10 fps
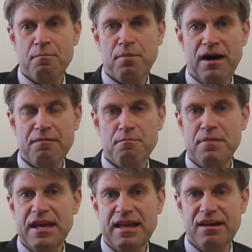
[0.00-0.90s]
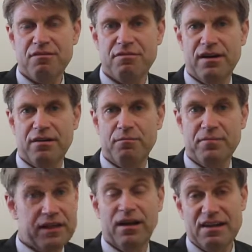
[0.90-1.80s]
But many of
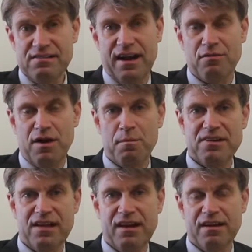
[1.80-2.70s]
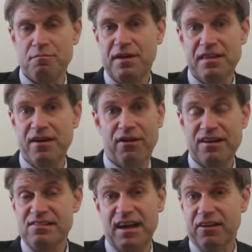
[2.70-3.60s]
the clients that I've represented have been there on
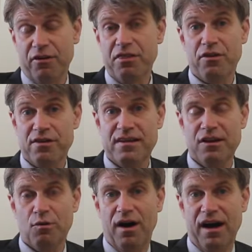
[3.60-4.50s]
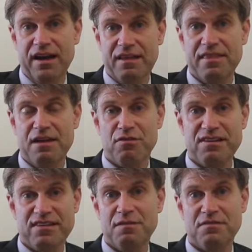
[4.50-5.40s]
a second or third DUI, and they've
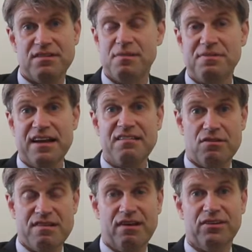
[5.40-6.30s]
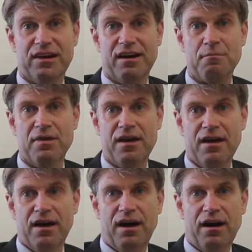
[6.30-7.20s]
received substantial jail time,
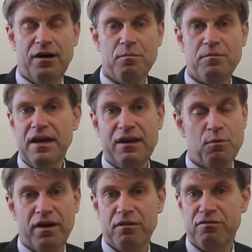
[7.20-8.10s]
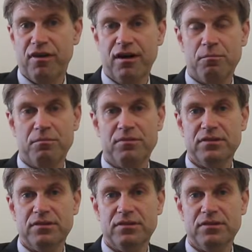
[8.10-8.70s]
anywhere from,